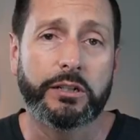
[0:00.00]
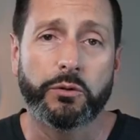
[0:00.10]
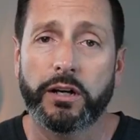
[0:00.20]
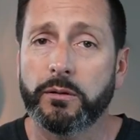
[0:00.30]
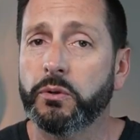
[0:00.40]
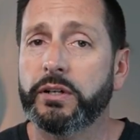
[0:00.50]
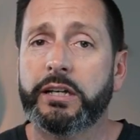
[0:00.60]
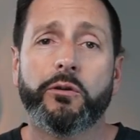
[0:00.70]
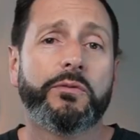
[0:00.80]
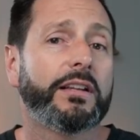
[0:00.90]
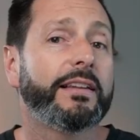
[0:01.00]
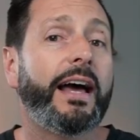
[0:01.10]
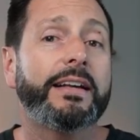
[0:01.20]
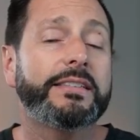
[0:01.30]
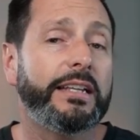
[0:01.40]
incredible. And over the
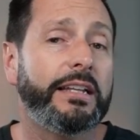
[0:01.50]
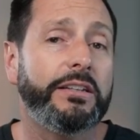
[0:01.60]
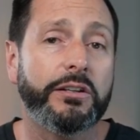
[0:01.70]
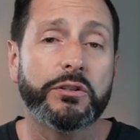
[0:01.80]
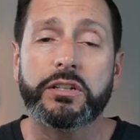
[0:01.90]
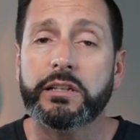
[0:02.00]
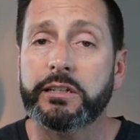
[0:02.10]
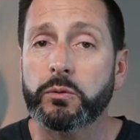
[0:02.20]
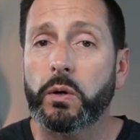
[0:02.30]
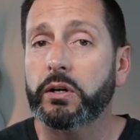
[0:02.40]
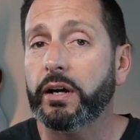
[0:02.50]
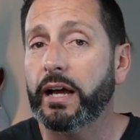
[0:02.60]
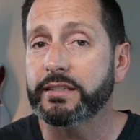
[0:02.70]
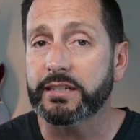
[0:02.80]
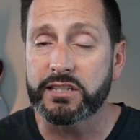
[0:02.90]
last ten years, Clearwater
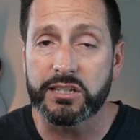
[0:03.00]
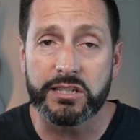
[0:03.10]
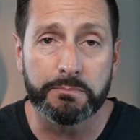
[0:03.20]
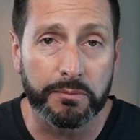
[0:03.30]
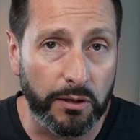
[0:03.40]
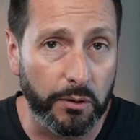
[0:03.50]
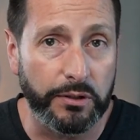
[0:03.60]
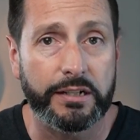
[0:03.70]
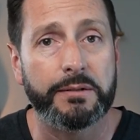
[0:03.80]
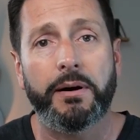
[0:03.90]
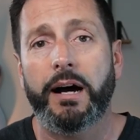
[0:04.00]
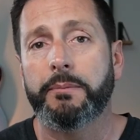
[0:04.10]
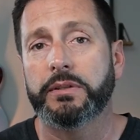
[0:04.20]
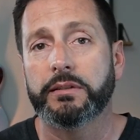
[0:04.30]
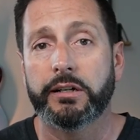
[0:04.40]
has exploded in
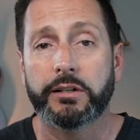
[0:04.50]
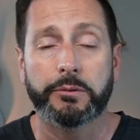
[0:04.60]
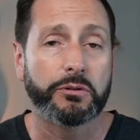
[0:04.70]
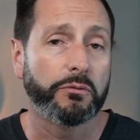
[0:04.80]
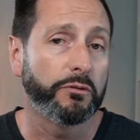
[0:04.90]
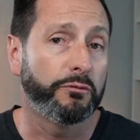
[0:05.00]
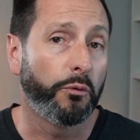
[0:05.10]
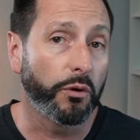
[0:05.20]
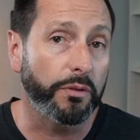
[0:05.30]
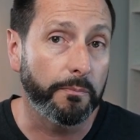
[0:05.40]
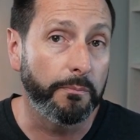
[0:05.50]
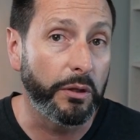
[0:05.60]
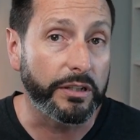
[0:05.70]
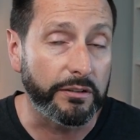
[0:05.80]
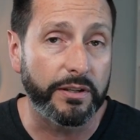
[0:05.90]
popularity with over four
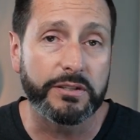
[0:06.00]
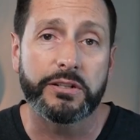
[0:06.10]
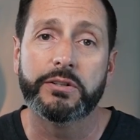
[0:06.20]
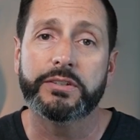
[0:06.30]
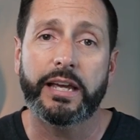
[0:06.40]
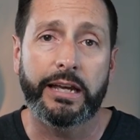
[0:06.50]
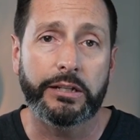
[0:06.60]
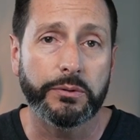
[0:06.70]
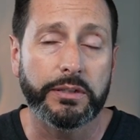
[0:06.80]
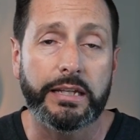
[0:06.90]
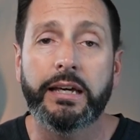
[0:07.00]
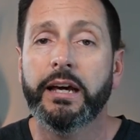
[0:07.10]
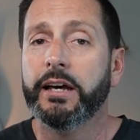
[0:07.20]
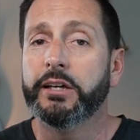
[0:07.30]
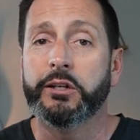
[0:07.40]
million visitors annually.
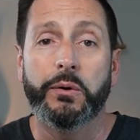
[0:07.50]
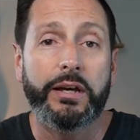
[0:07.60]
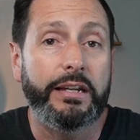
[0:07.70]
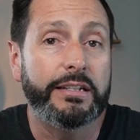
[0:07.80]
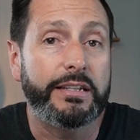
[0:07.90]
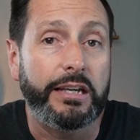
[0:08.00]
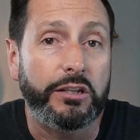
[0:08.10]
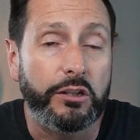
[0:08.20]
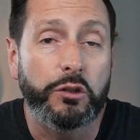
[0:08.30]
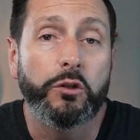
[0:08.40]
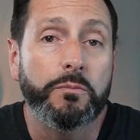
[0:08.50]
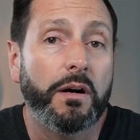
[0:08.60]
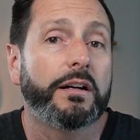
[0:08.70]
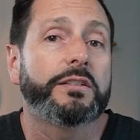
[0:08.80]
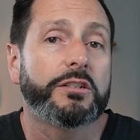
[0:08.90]
You know, it is a
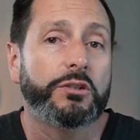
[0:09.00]
humongous